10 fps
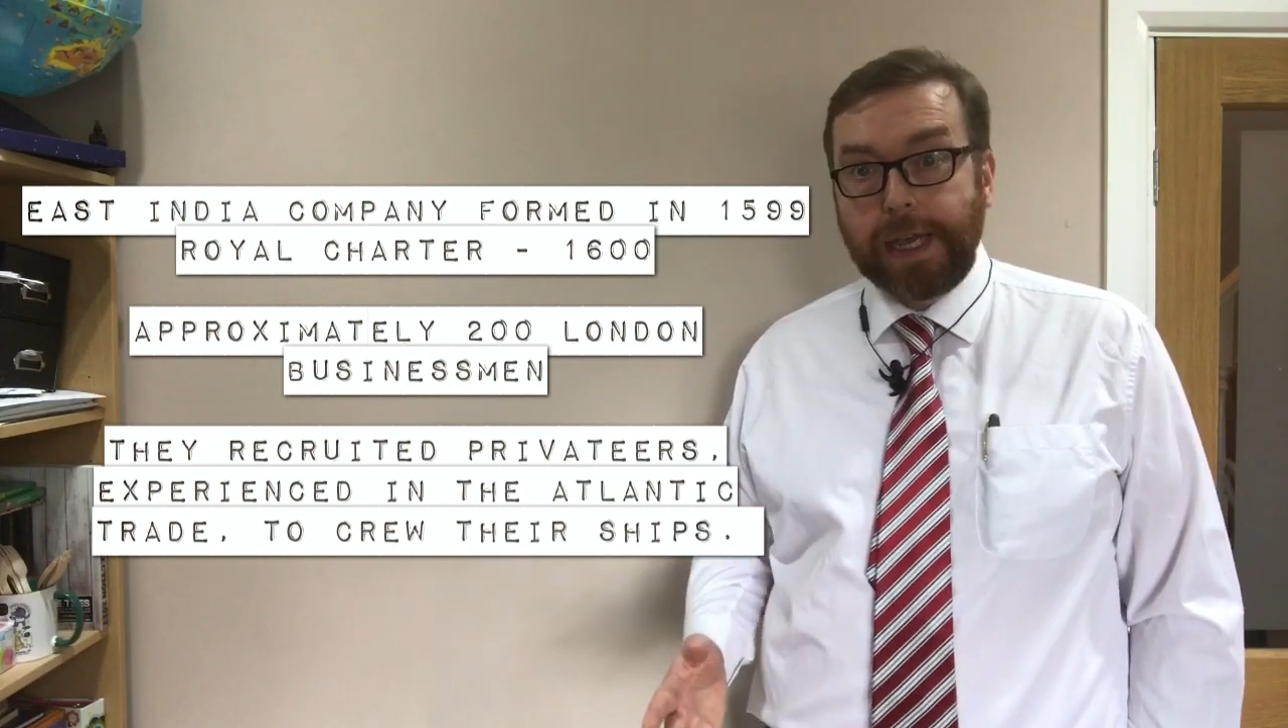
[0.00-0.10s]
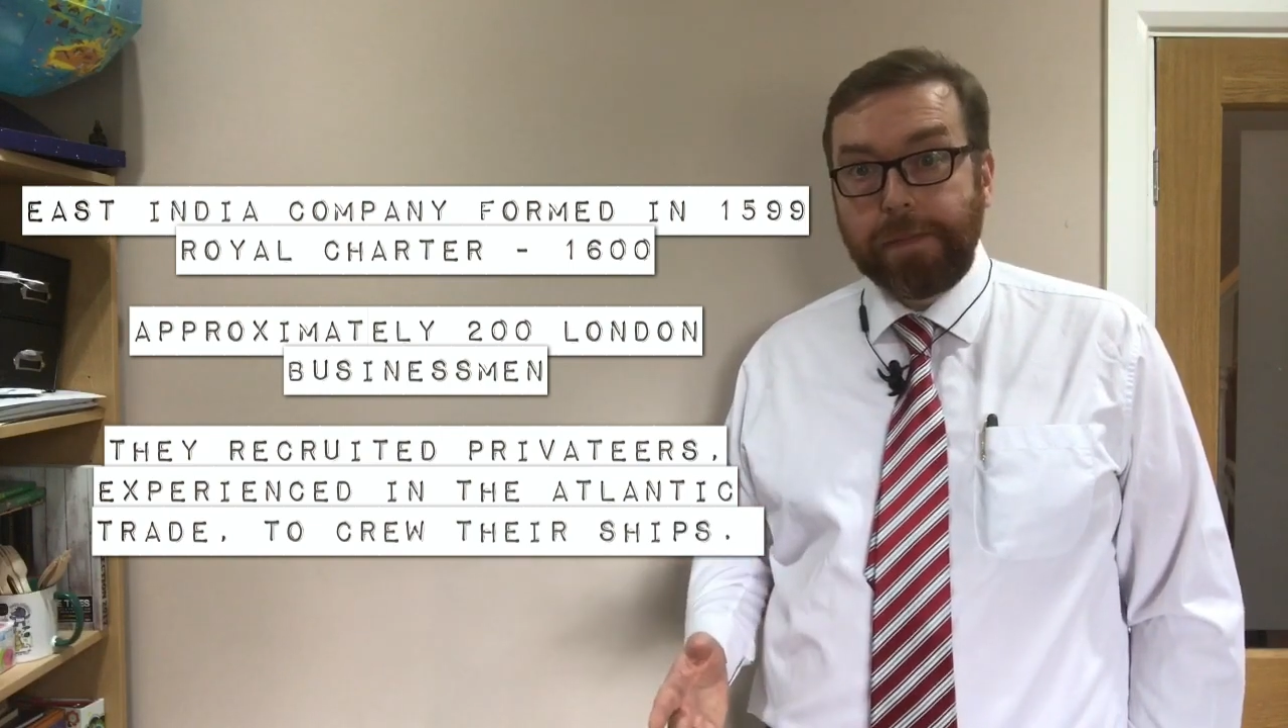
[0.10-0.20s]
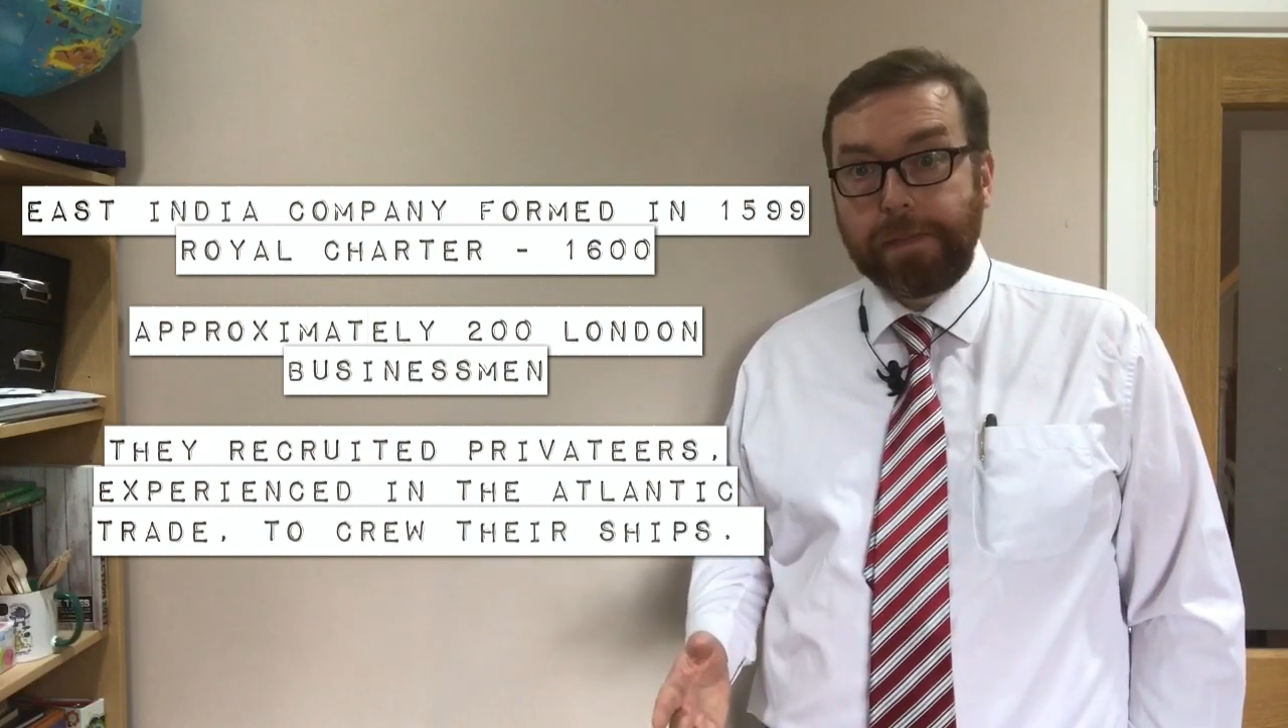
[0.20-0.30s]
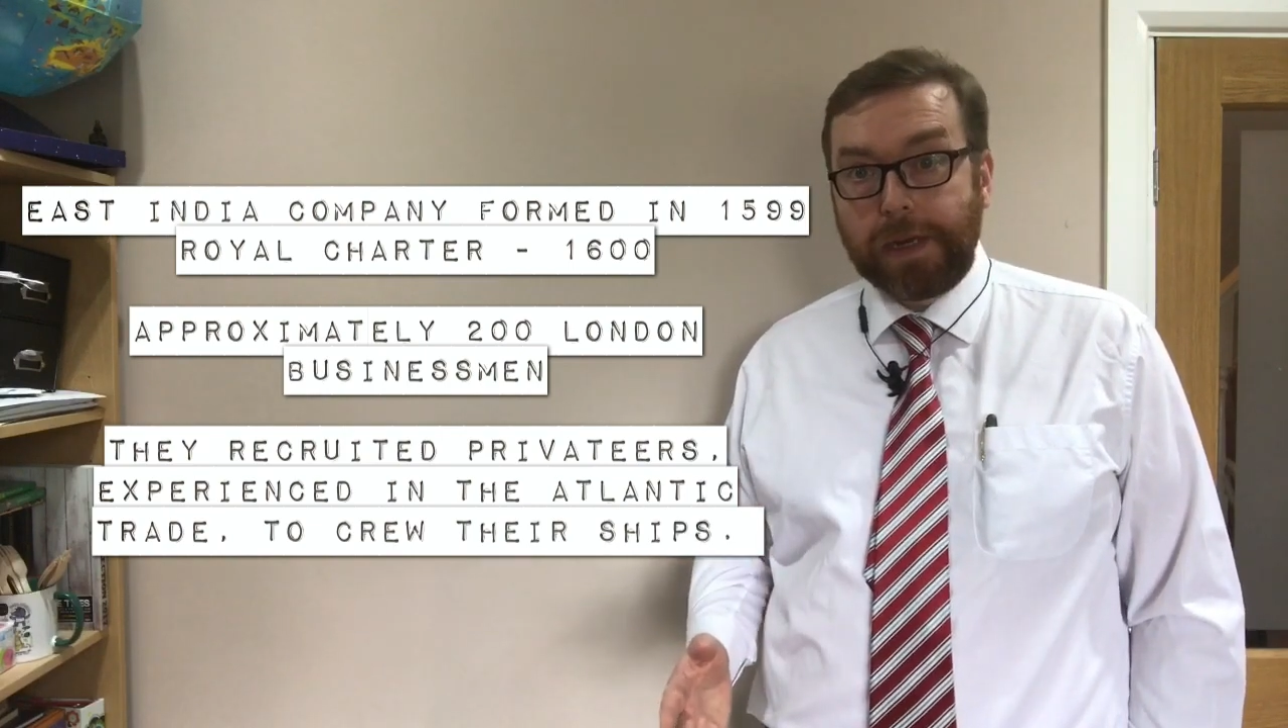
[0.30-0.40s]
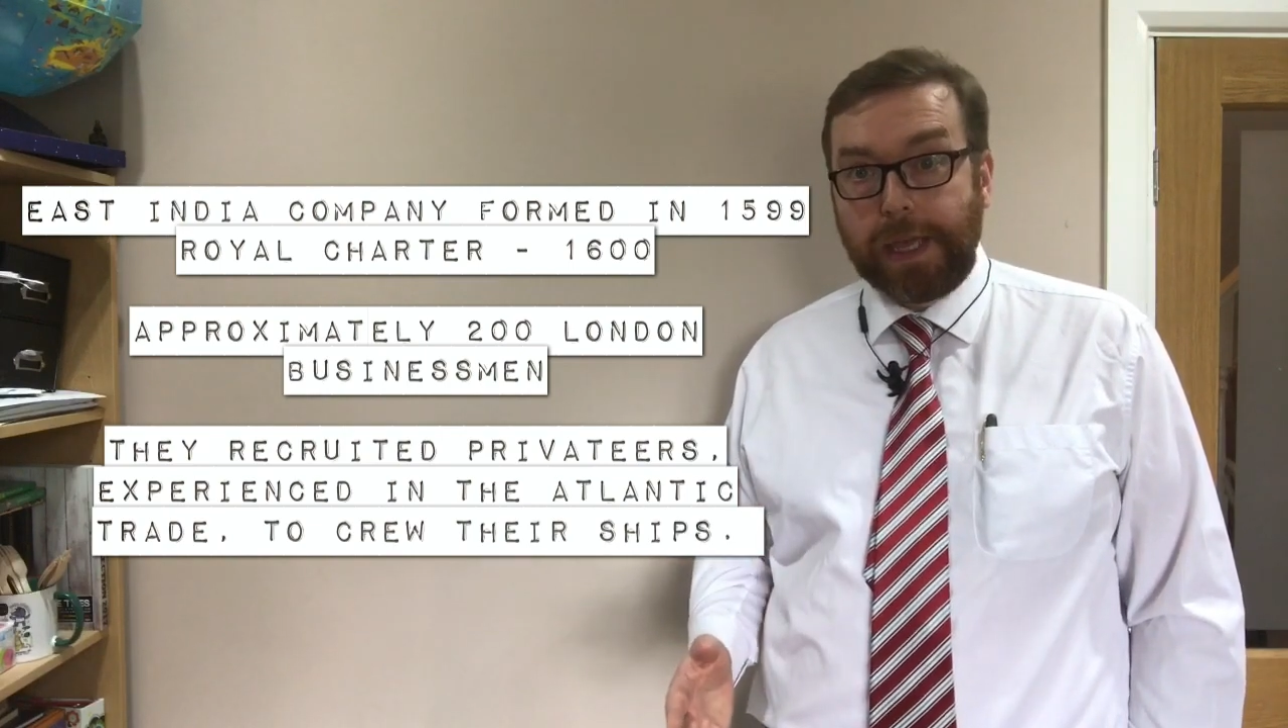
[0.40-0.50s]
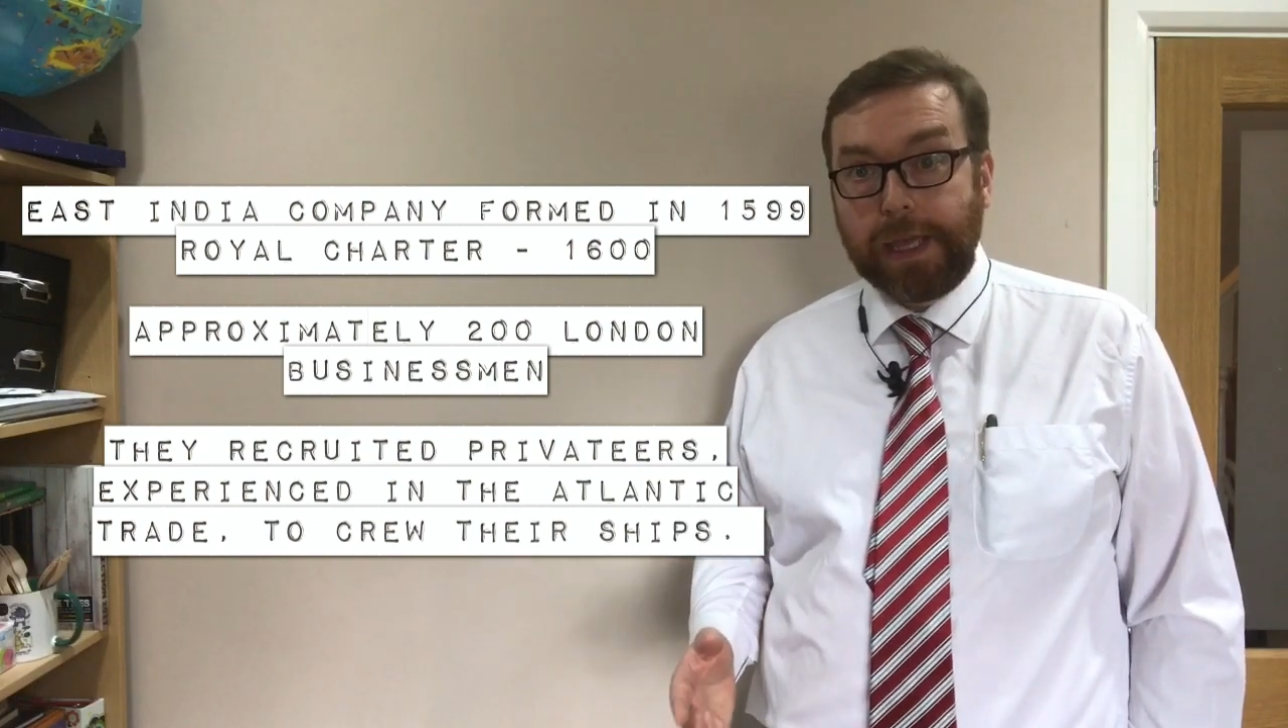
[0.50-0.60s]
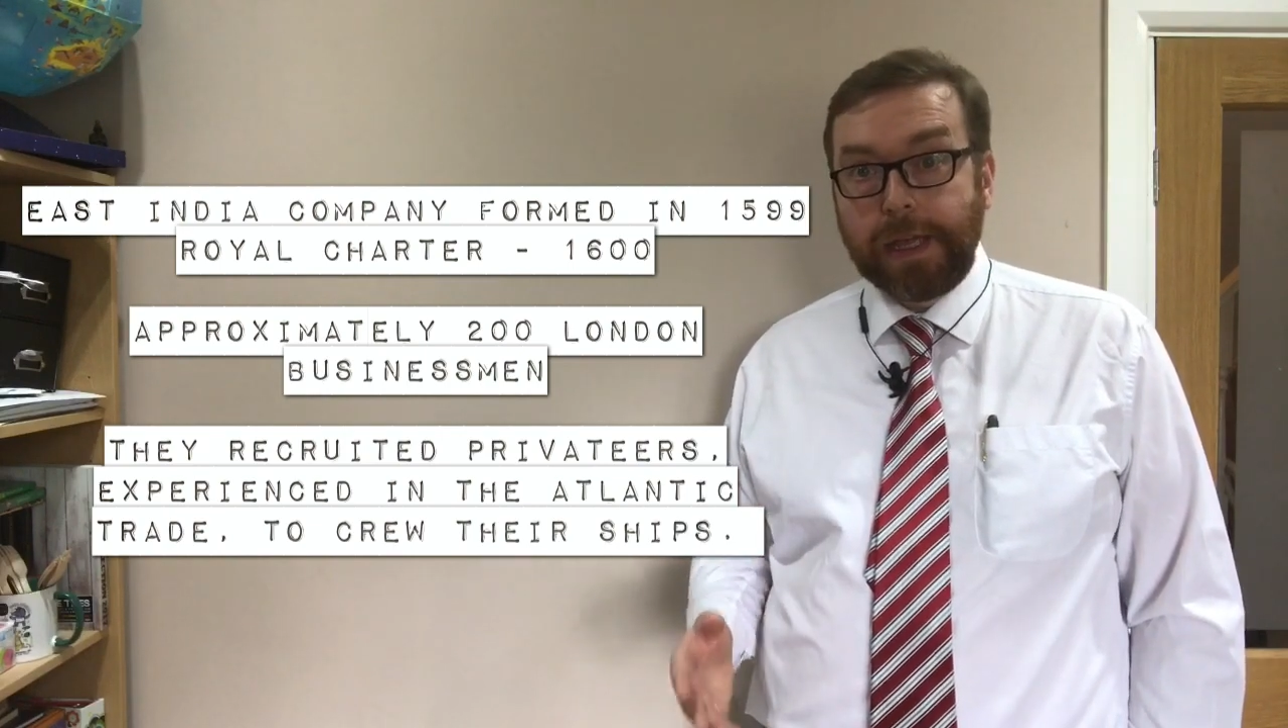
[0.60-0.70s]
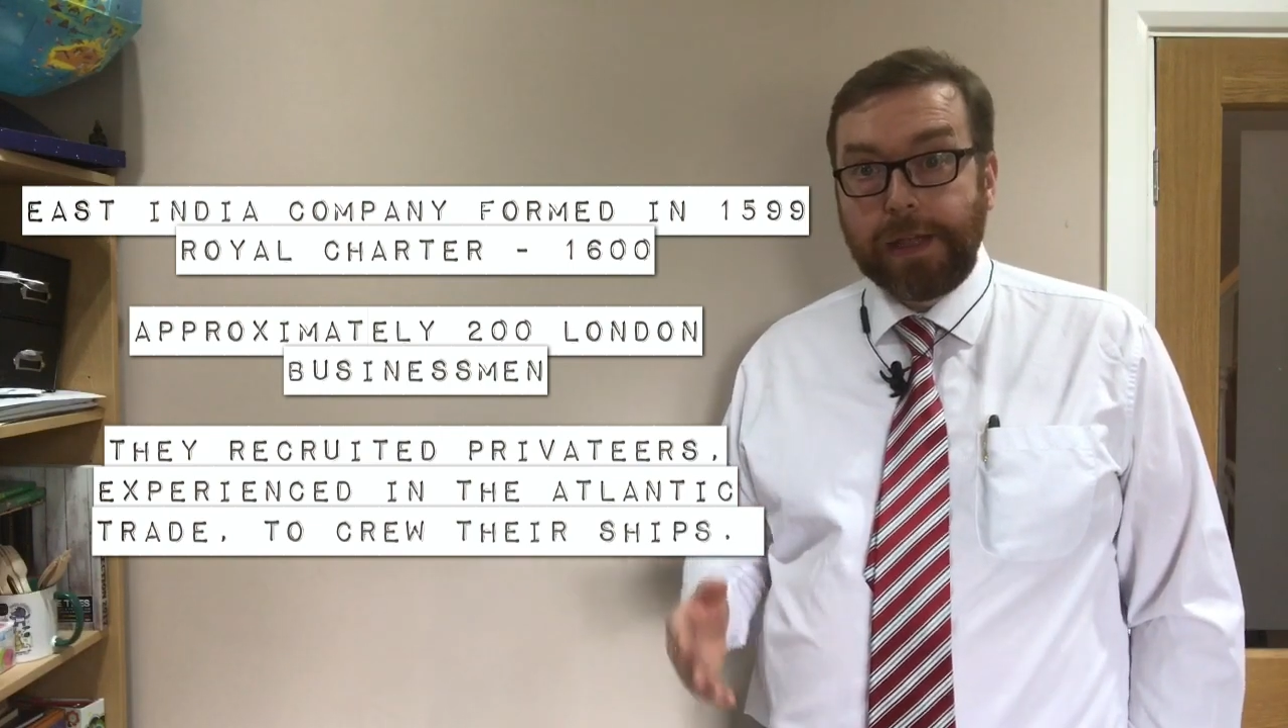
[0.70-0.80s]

company